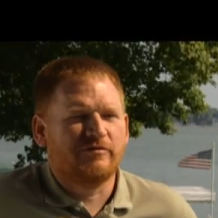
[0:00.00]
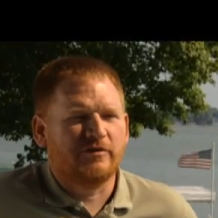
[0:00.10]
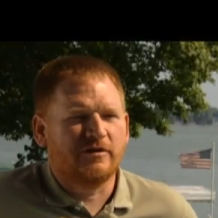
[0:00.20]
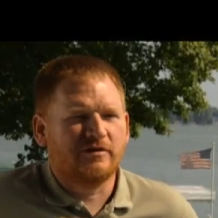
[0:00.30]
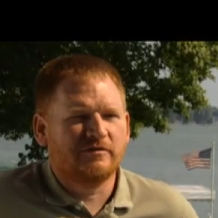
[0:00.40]

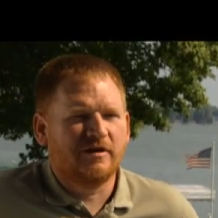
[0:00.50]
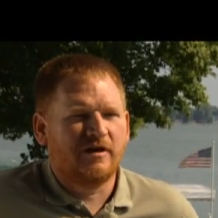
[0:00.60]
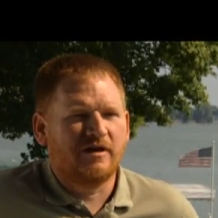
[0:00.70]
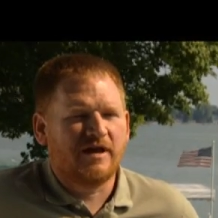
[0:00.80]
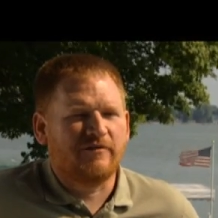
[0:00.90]
for
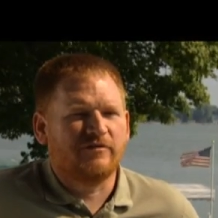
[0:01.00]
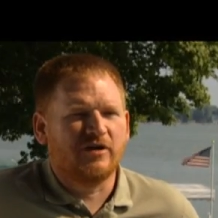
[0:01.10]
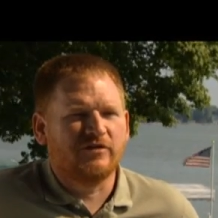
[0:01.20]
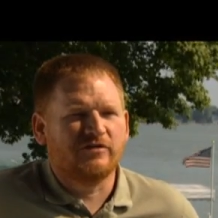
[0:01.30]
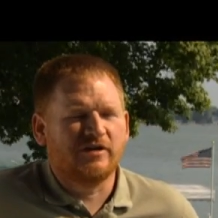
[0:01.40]
uh, half a
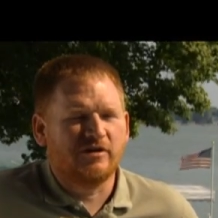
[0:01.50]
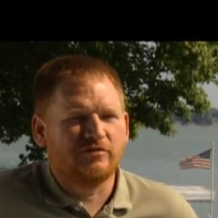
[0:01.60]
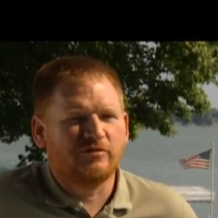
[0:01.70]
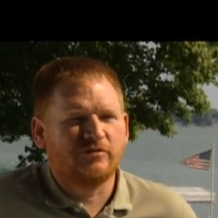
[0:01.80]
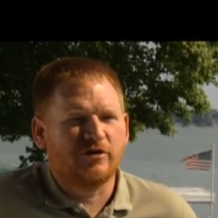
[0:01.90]
dozen
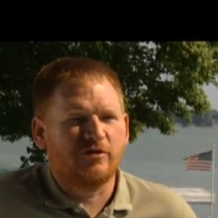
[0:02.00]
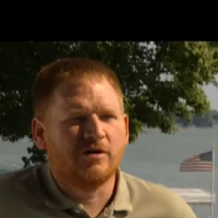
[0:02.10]
years or so.